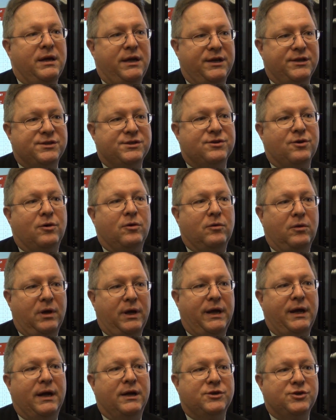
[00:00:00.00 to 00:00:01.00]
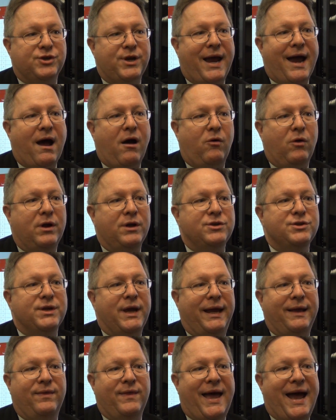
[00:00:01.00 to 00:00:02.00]
is certainly a challenge,
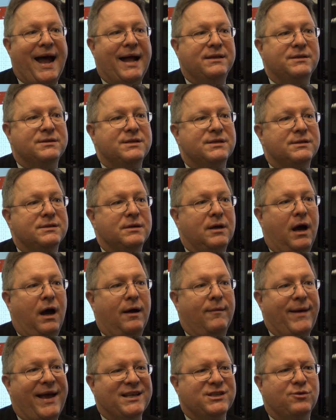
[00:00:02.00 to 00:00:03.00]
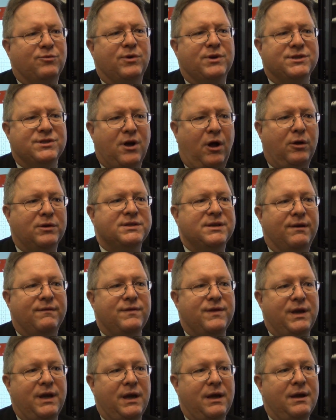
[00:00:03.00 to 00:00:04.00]
and that's as a result
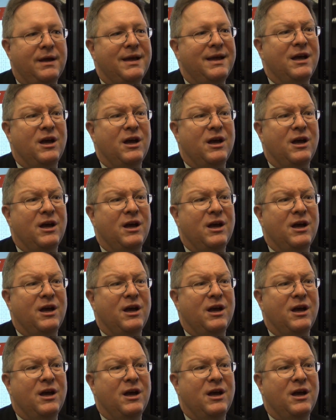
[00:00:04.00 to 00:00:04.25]
of the